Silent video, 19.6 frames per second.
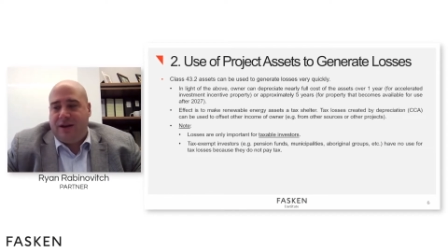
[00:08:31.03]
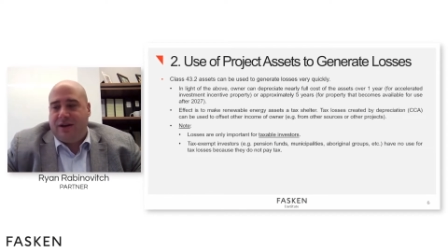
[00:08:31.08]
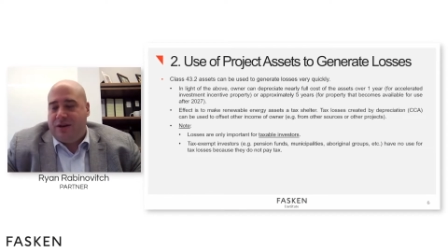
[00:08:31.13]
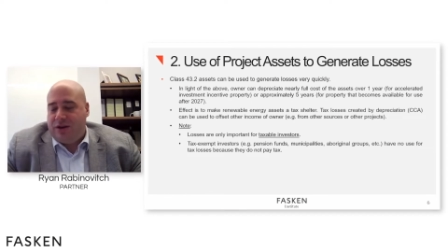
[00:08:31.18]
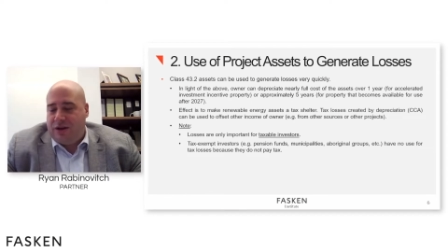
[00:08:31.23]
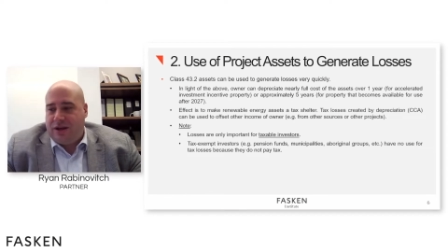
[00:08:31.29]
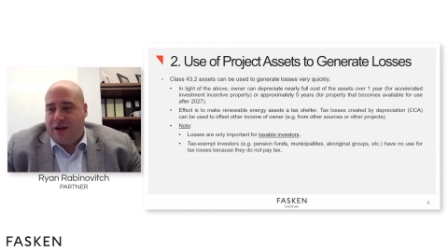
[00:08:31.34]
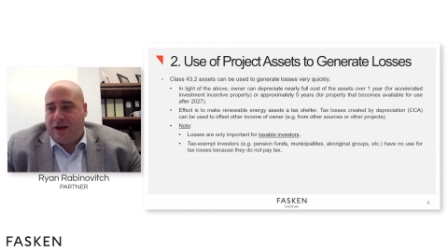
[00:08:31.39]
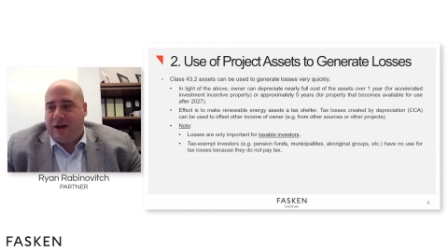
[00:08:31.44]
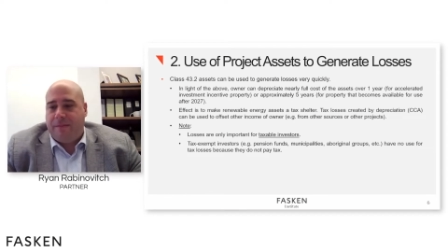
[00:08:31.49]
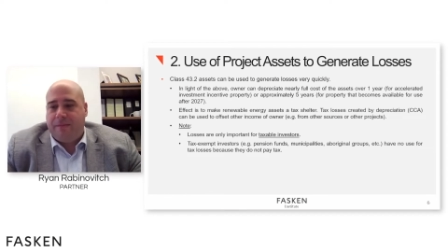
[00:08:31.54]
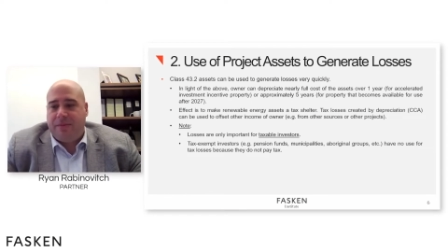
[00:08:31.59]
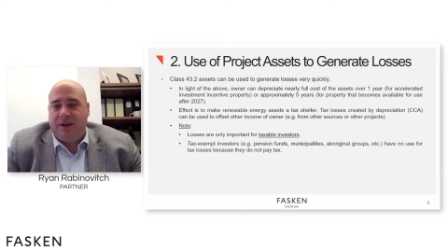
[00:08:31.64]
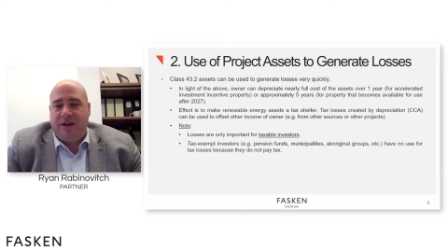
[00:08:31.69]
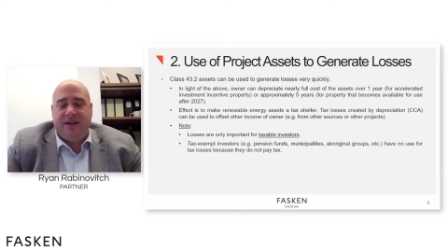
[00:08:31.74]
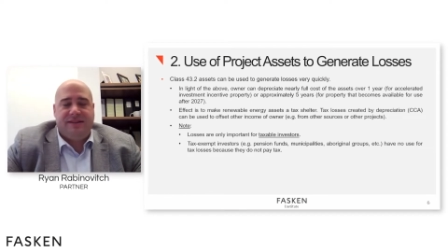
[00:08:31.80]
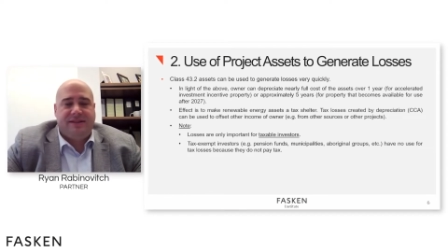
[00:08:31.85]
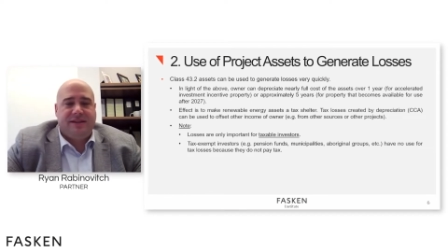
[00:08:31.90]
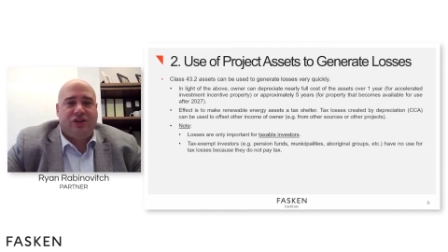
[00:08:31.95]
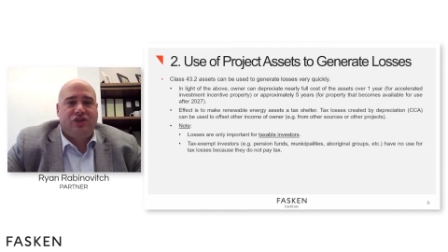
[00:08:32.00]
and the
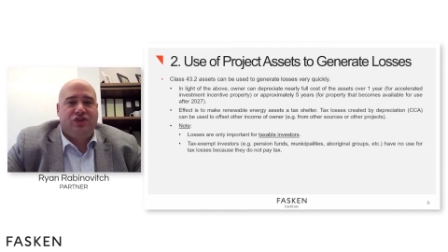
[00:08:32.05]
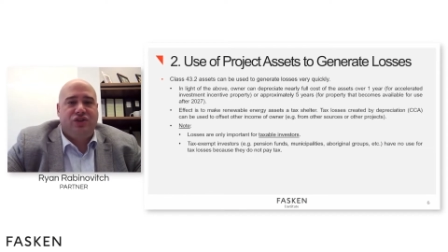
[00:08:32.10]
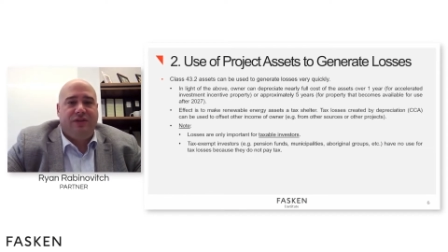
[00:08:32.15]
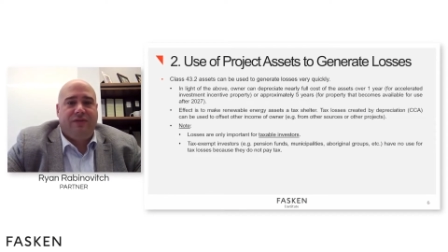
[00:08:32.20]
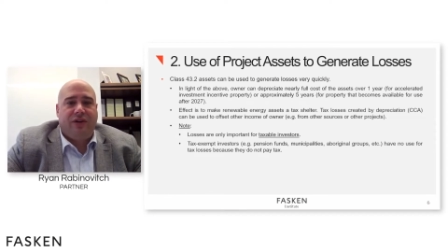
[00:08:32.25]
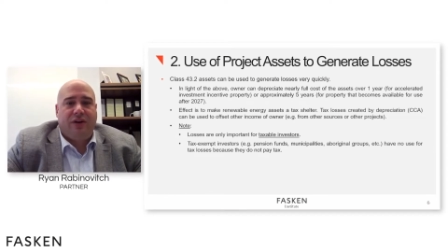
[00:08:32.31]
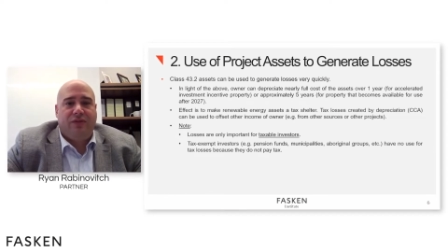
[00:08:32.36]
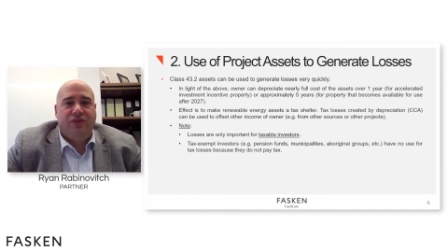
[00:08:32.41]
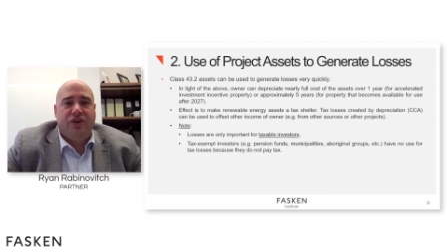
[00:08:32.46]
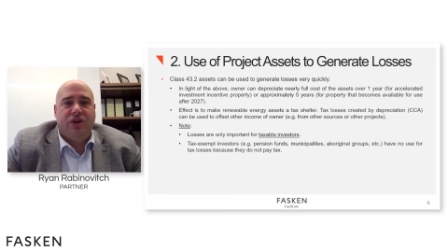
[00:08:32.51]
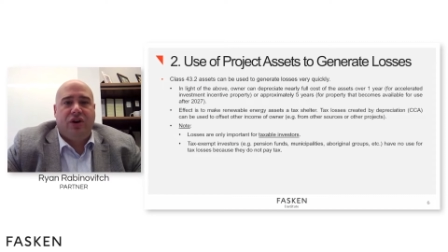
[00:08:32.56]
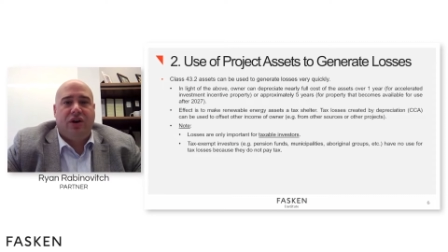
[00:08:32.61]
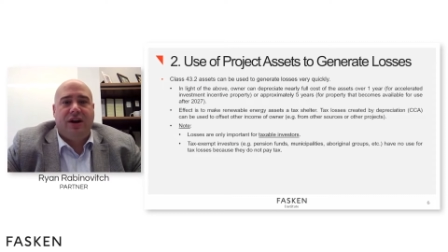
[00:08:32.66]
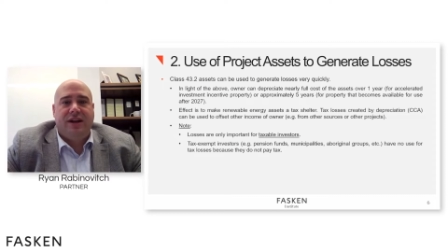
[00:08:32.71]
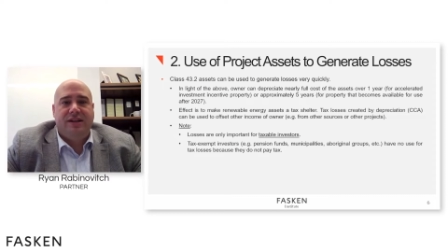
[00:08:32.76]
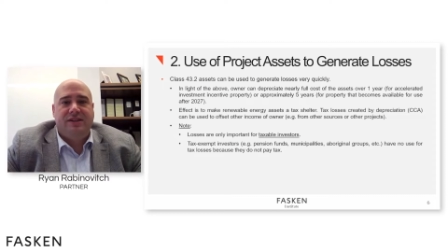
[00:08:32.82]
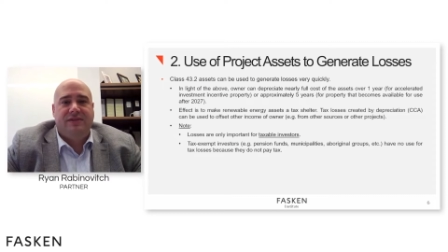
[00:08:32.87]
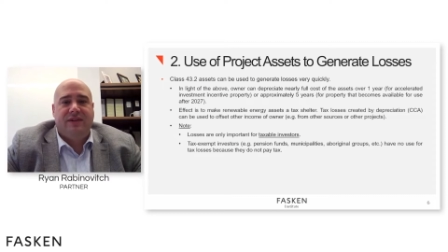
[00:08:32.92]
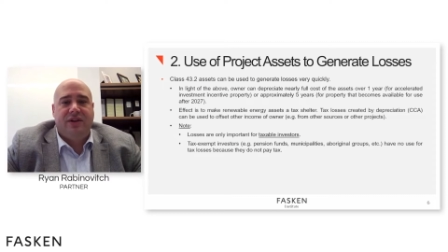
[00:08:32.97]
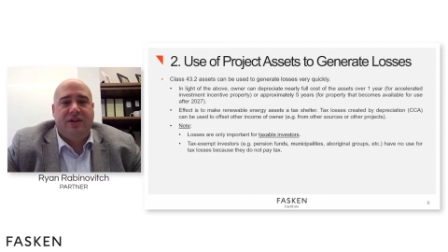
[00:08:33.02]
company is actually involved in all
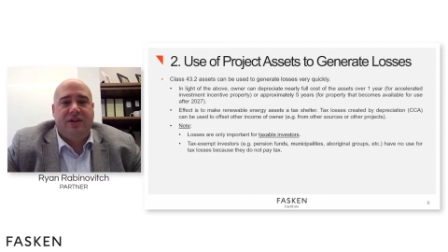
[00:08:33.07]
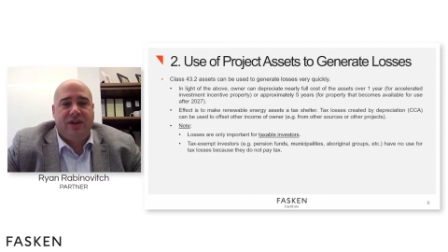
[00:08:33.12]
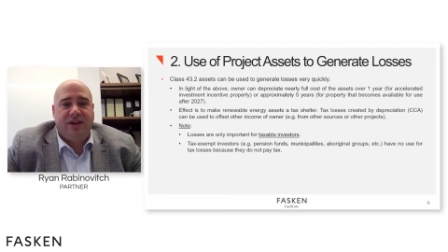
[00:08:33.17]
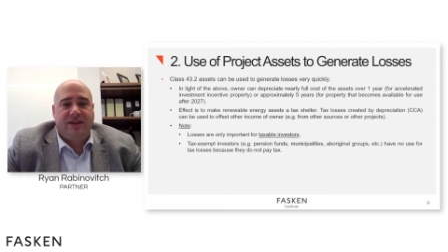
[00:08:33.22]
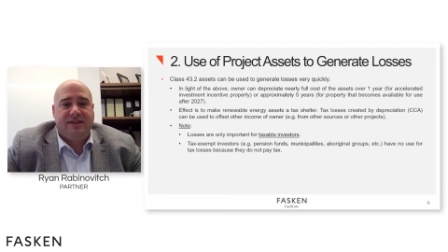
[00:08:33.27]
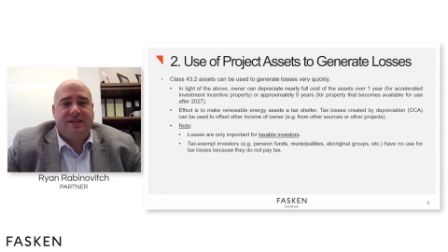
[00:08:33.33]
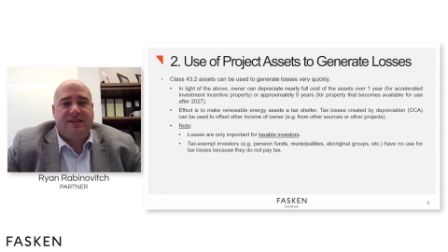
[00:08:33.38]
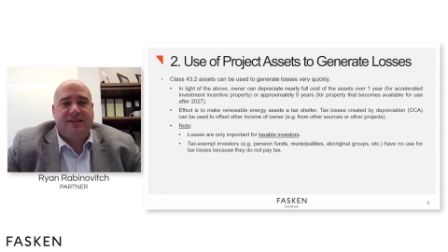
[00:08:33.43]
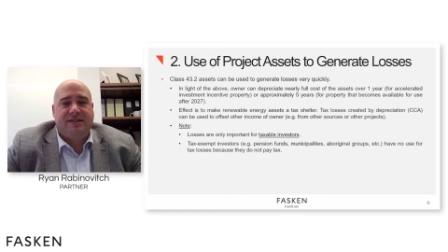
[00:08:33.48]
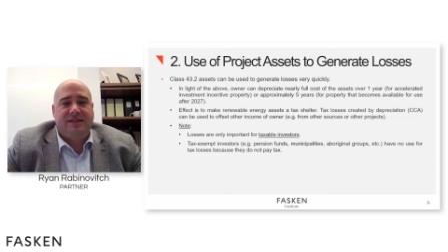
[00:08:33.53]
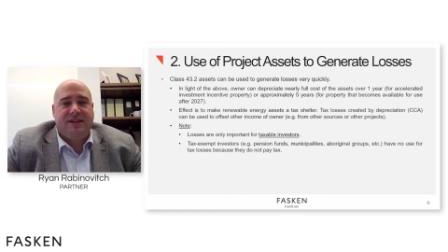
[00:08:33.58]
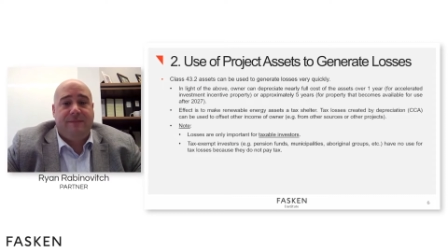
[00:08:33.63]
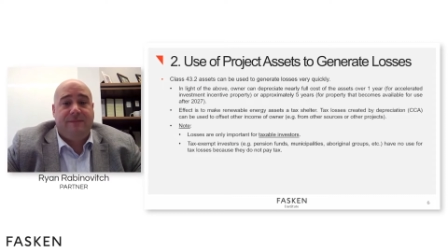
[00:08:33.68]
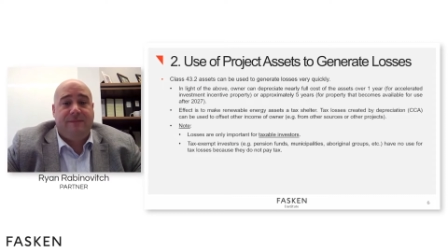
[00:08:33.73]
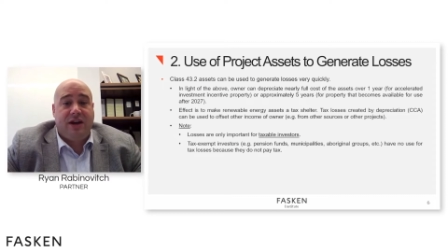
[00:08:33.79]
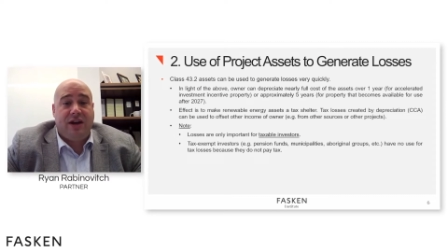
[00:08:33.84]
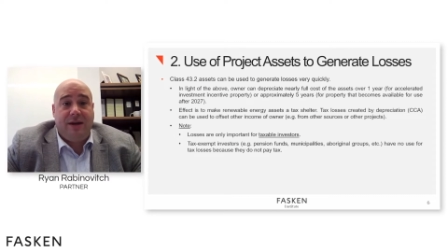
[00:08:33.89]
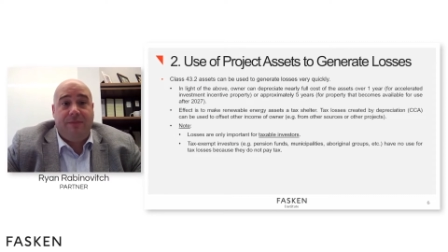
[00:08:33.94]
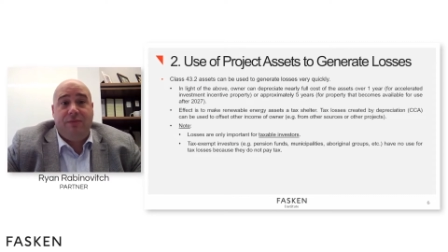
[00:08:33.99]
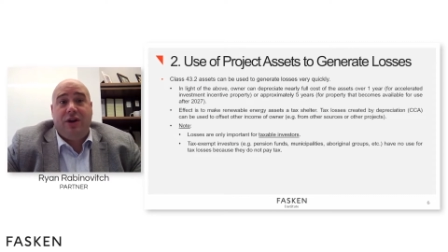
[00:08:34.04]
kinds of other things at the same
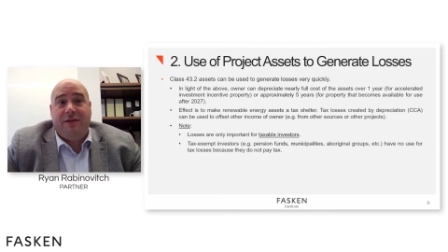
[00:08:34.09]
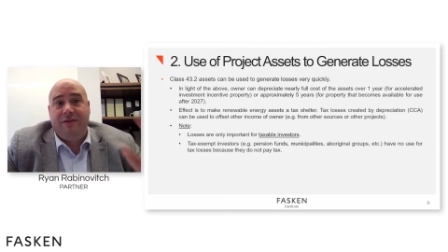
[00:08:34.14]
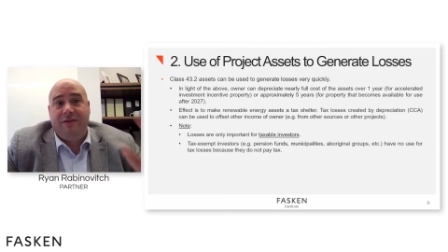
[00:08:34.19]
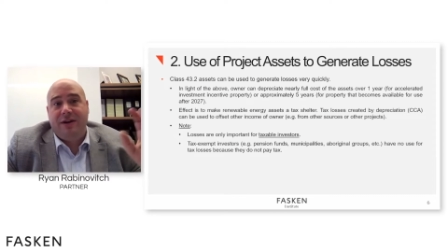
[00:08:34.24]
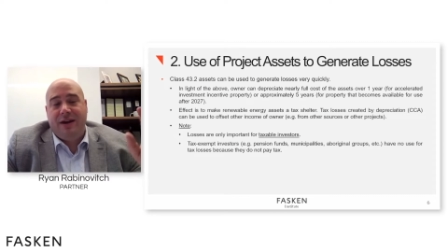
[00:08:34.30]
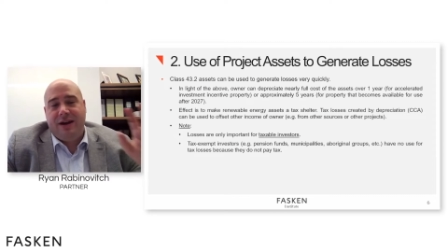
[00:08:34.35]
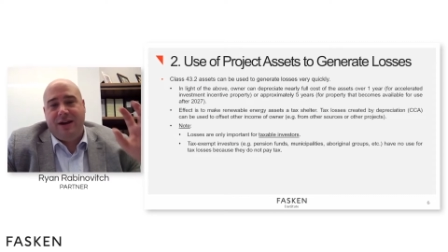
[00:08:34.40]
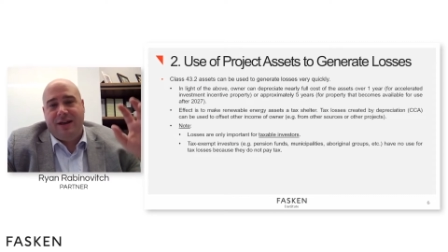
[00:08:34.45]
time, you have